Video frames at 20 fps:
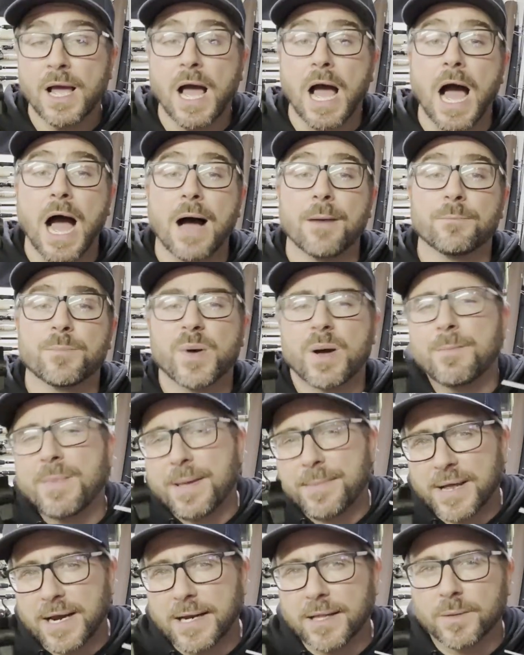but
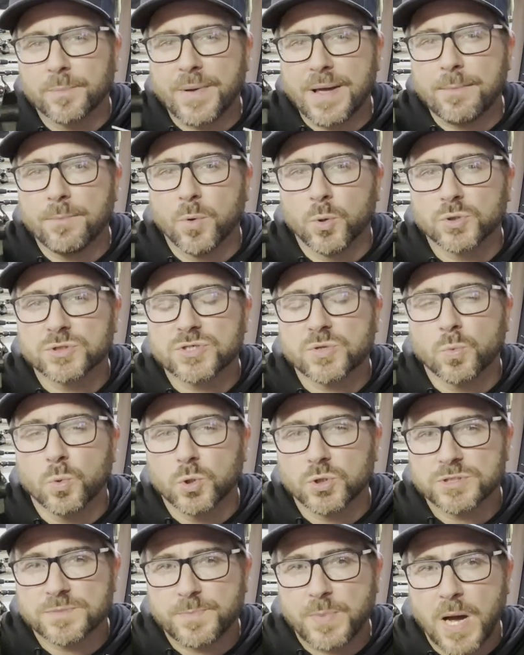maybe a little bit more
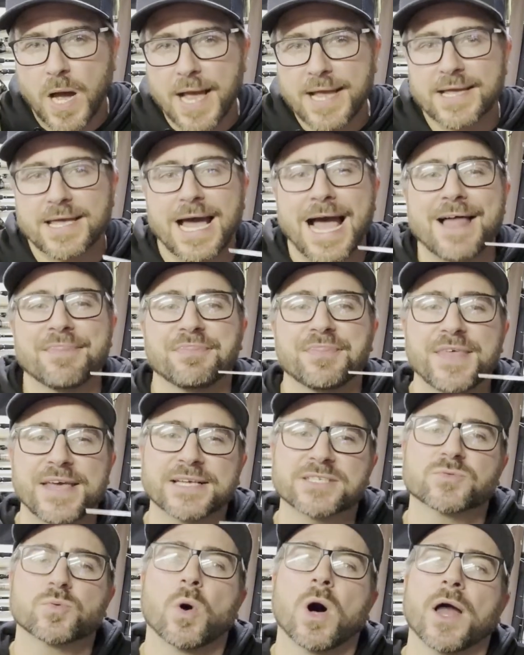towards pike, and
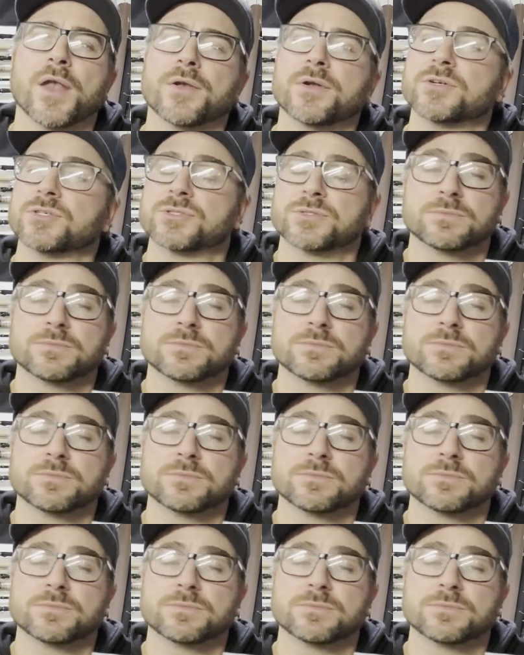this one,